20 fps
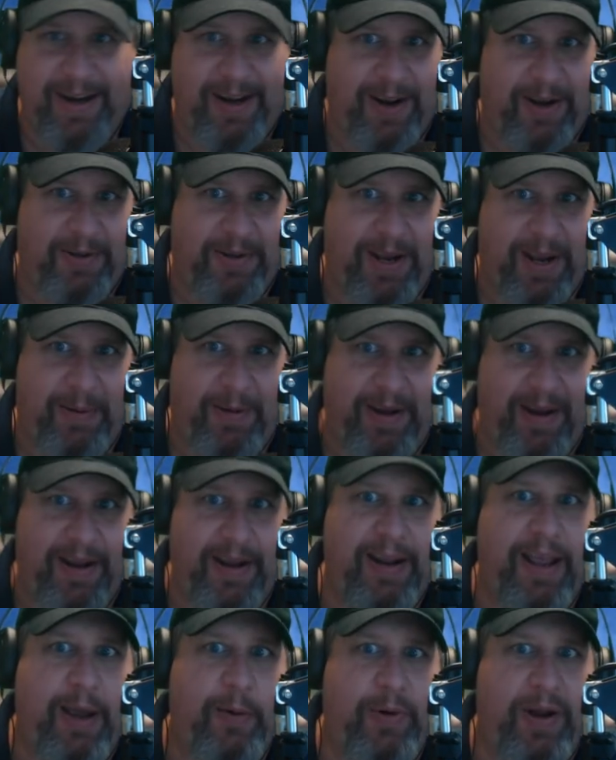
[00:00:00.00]
go, Debbie.
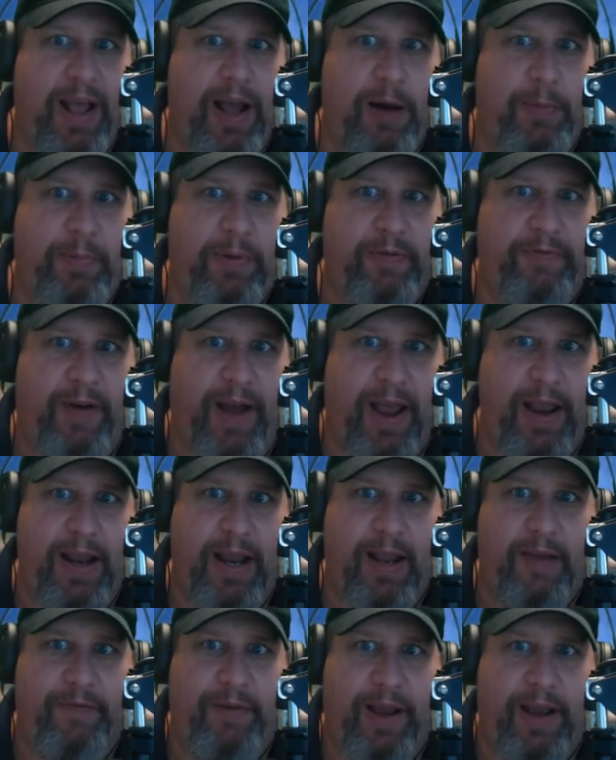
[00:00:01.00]
It would help if I
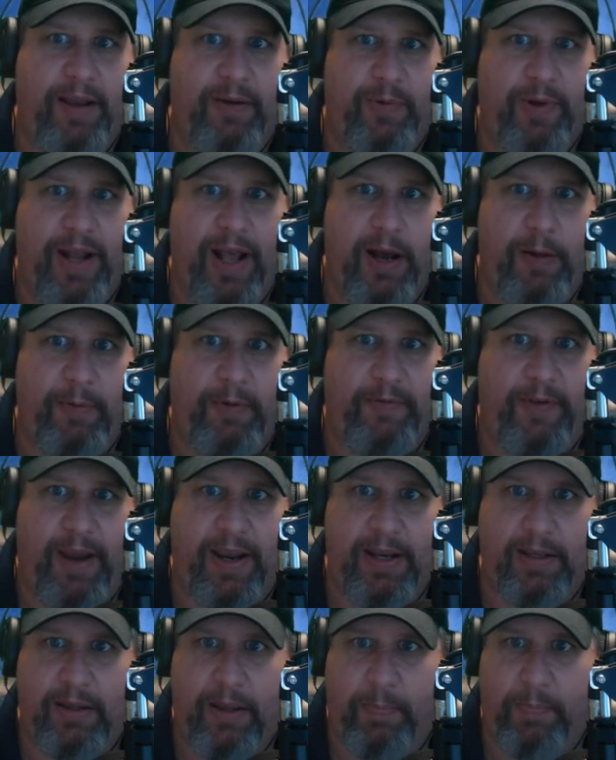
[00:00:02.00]

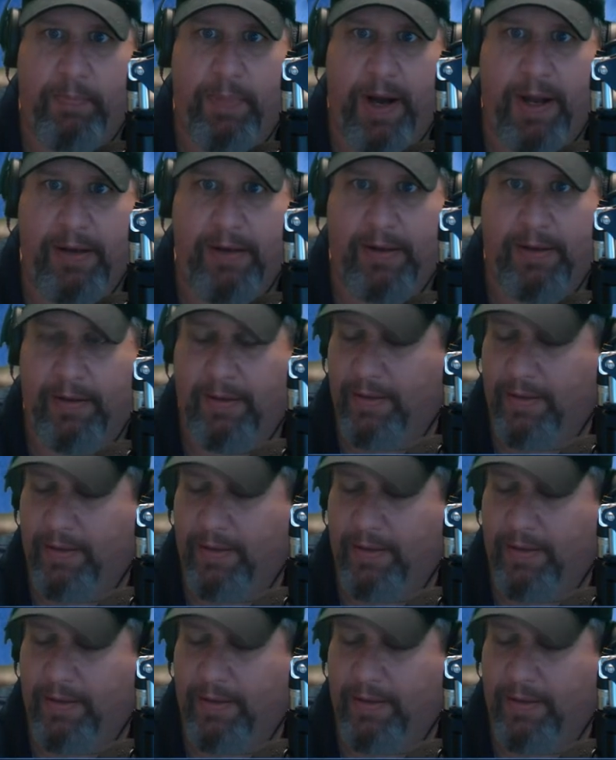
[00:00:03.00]
hit the button